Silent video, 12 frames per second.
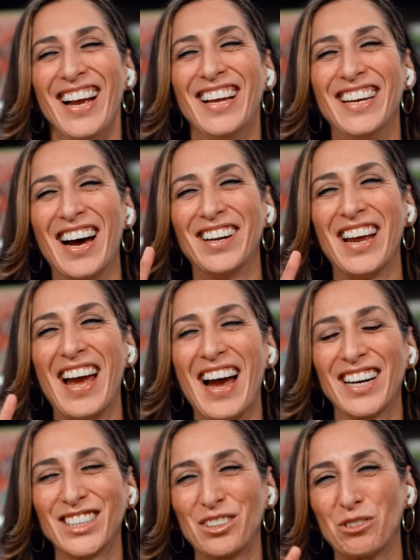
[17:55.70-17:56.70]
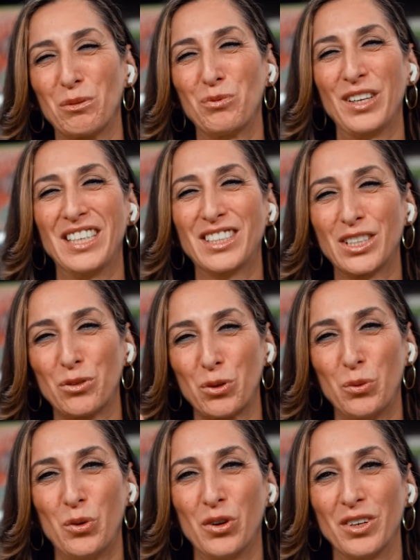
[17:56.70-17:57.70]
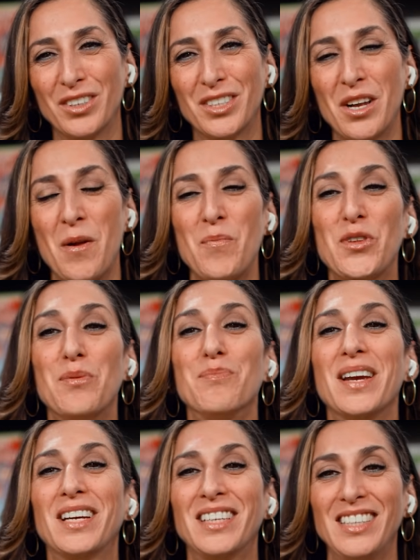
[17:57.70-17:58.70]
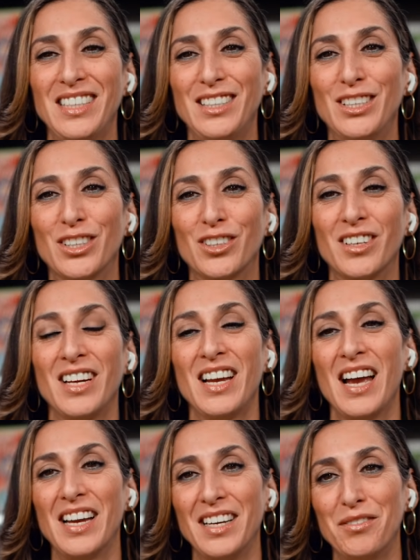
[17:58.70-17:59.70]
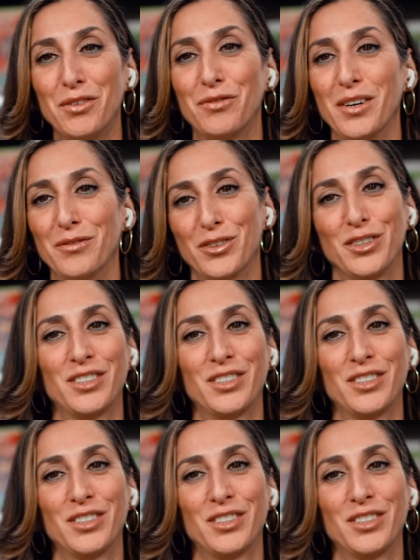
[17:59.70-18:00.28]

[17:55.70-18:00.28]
and how to actually replace the rewards to make it easier and even fun for